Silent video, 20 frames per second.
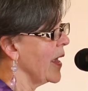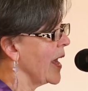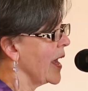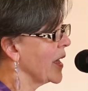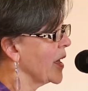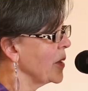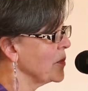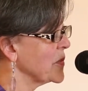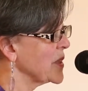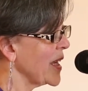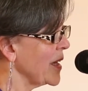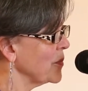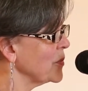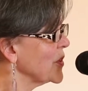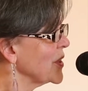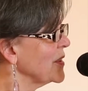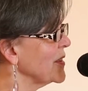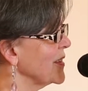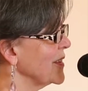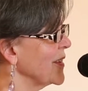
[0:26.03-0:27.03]
And I'm
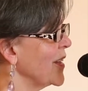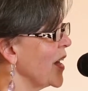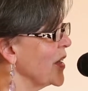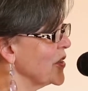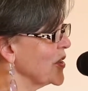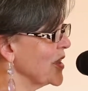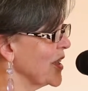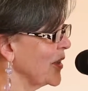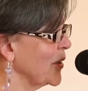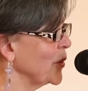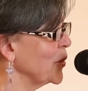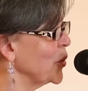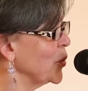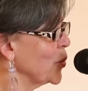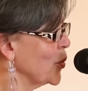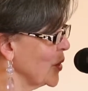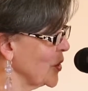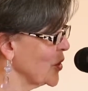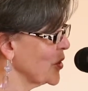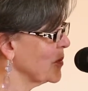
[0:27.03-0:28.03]
tempted to not tell you
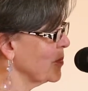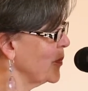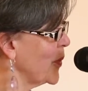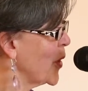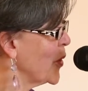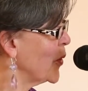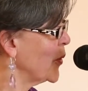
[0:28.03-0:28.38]
which